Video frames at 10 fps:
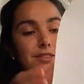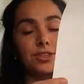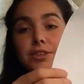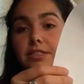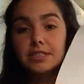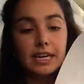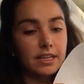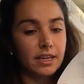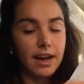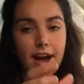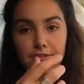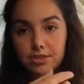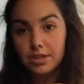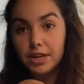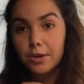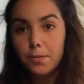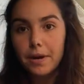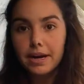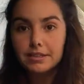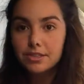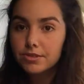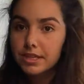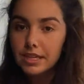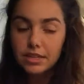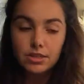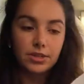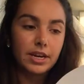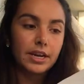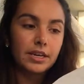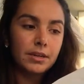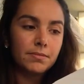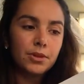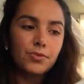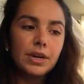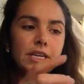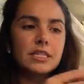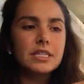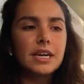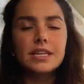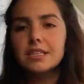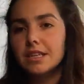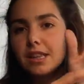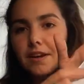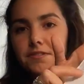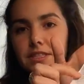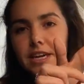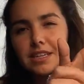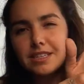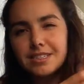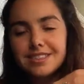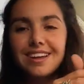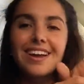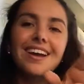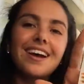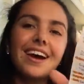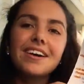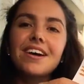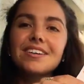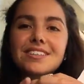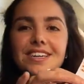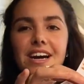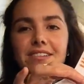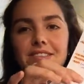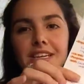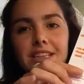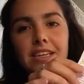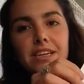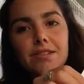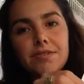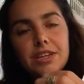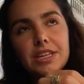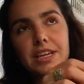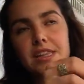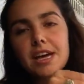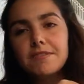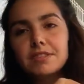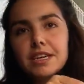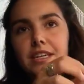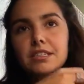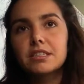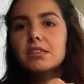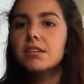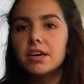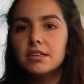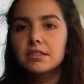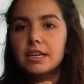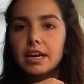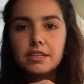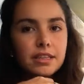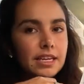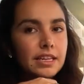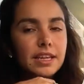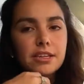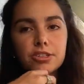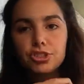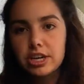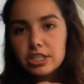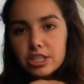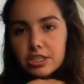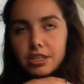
Till this day, like I have to like go back to it and look at it. The right side and the left side is, I got it down because I think of it like left side is the lungs, anything like congestion